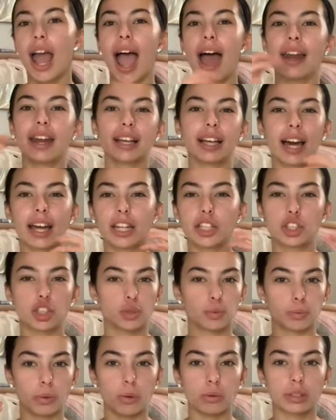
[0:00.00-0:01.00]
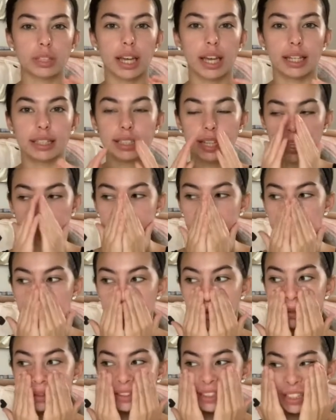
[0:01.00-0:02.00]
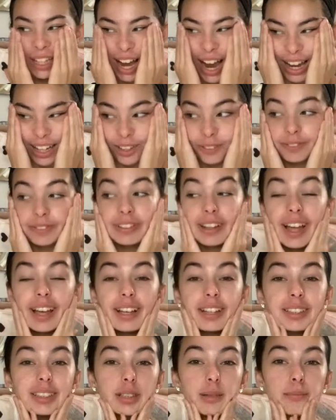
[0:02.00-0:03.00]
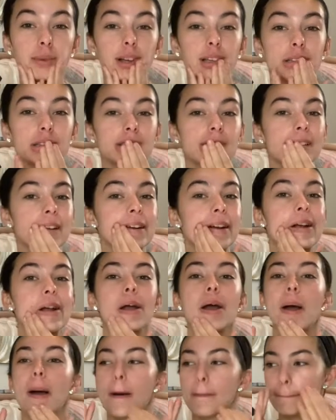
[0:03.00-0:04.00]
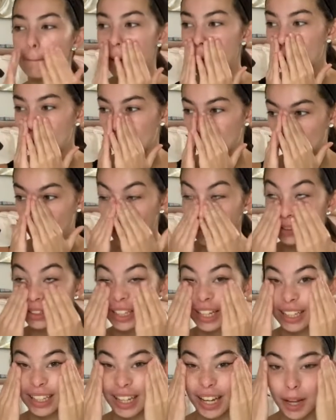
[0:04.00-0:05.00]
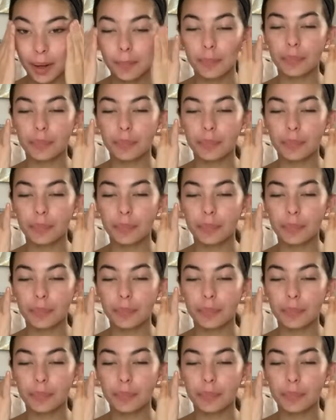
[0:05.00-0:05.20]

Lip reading: and it kind of just rotates, and so it's kind of like a semester but rotating.